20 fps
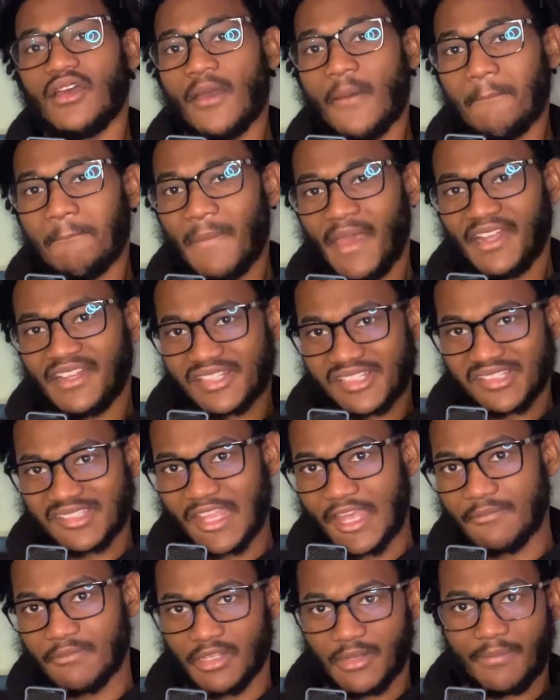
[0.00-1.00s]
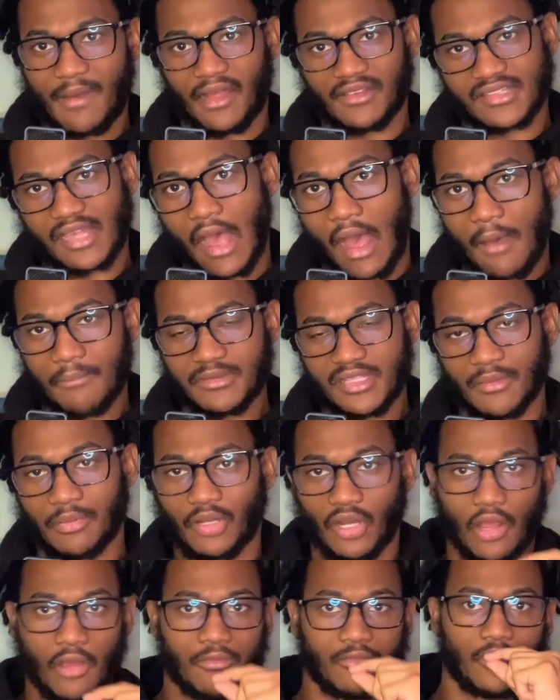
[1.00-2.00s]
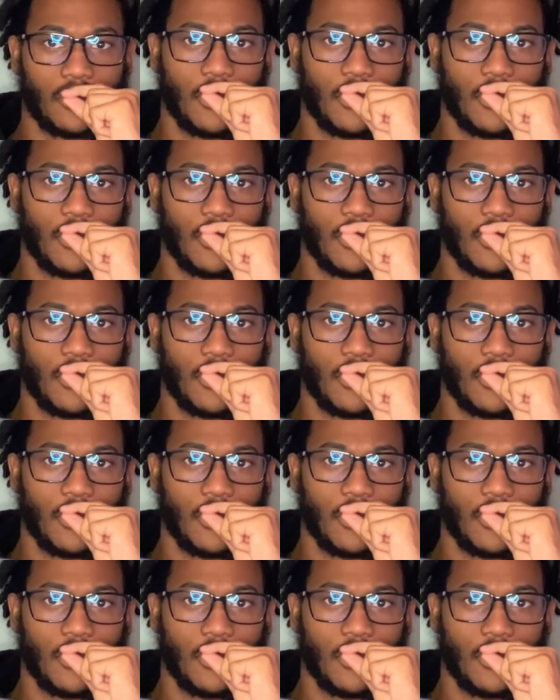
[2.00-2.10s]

made a statement about Tom Thibodeau